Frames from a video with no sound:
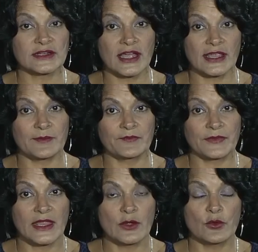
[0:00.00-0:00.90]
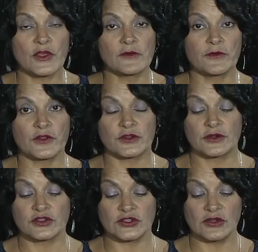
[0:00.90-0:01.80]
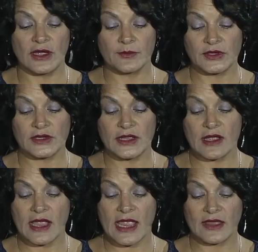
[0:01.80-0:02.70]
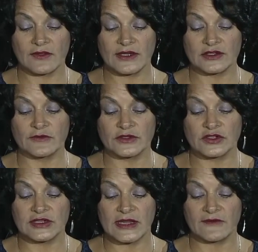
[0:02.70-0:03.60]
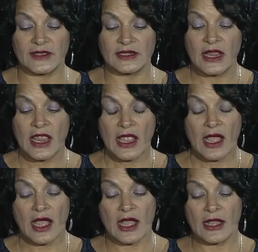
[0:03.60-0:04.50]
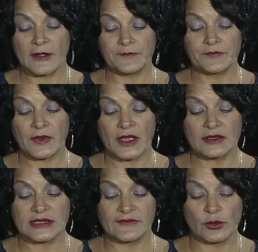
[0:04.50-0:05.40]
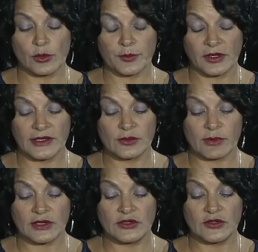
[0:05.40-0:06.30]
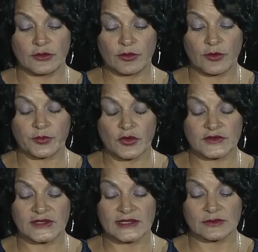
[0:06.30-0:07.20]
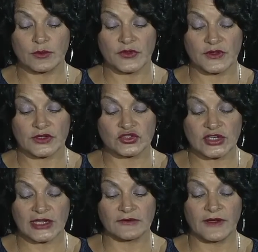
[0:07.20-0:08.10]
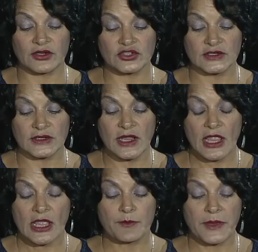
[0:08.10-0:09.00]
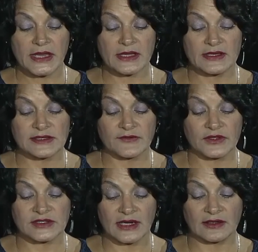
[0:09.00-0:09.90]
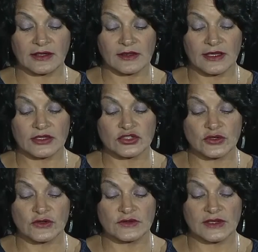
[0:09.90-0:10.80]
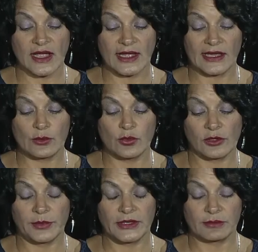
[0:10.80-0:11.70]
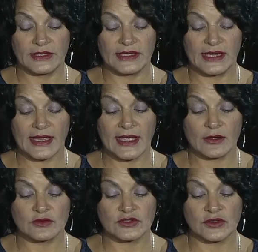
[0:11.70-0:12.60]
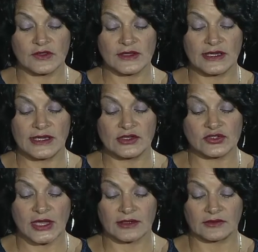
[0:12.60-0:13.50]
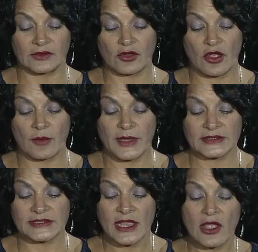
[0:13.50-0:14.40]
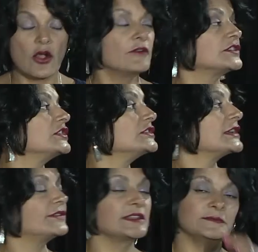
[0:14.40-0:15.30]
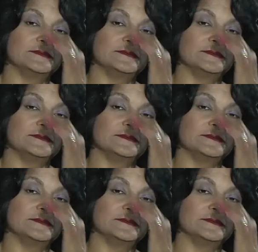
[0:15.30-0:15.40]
time. Without further ado, I'm going to hand things over to David. David will probably run you through the process with the chat function. Because of the technical issues, I will be reading out the chat comments. Over to you, David.